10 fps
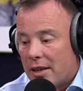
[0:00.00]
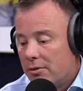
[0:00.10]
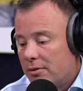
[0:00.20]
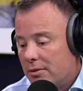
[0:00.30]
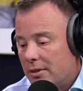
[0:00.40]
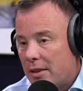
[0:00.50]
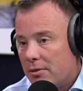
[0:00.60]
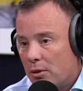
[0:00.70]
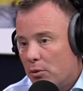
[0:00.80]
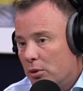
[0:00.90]
if
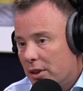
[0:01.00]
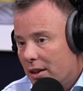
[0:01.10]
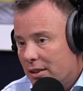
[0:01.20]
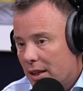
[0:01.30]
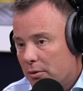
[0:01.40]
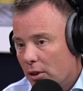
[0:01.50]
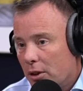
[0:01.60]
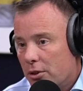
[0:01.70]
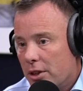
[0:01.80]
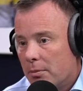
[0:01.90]
the 49ers had full
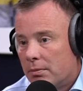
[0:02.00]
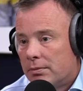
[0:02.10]
ownership.